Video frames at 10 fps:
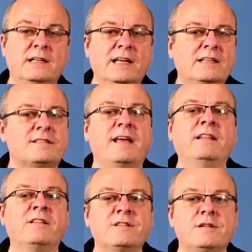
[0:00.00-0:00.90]
That are
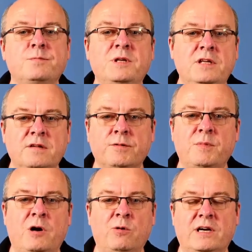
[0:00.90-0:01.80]
sentences we hear
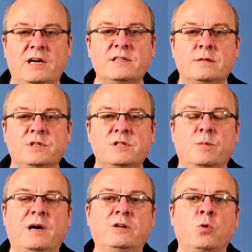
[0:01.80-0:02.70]
from our customers
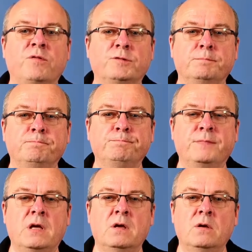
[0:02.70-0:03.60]
quite often.
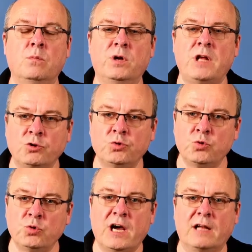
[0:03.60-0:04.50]
But how to
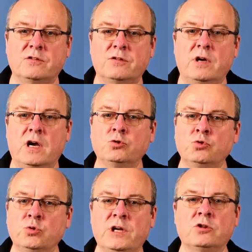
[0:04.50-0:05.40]
do that? How to
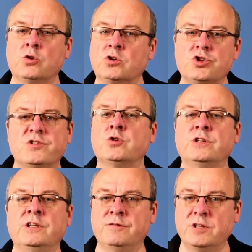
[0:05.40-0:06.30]
do that not just on
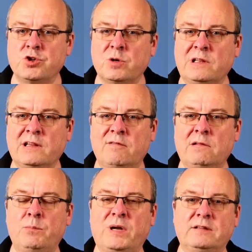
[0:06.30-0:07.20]
an individual
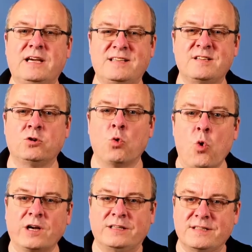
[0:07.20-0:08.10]
level, but as an
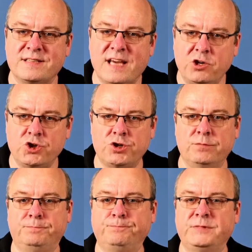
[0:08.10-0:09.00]
organization?
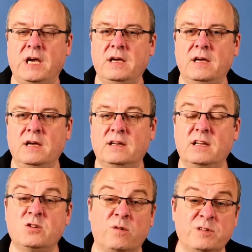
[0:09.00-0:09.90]

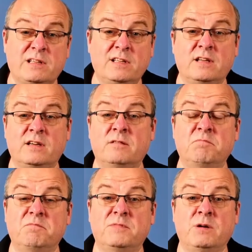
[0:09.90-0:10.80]
That's obviously the
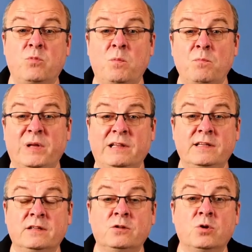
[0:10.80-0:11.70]
$1
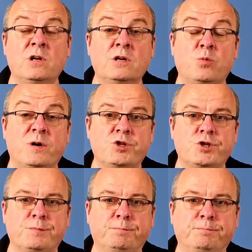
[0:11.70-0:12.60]
billion question.